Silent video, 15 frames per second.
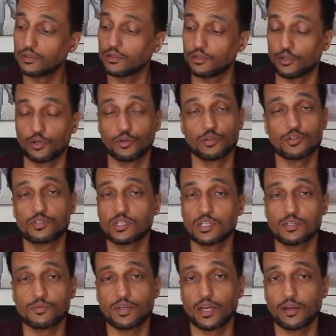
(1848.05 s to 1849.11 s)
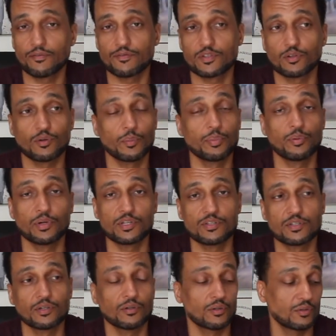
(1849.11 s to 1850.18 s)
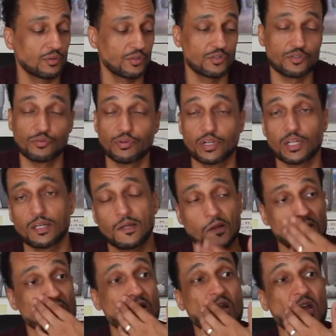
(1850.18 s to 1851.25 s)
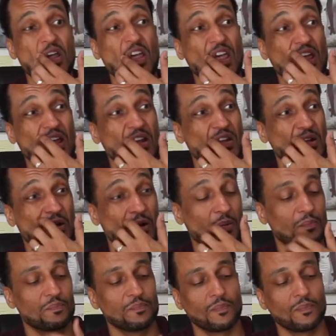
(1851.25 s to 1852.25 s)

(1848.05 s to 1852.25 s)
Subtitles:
you're going to see f0.0 on the screen, and I'm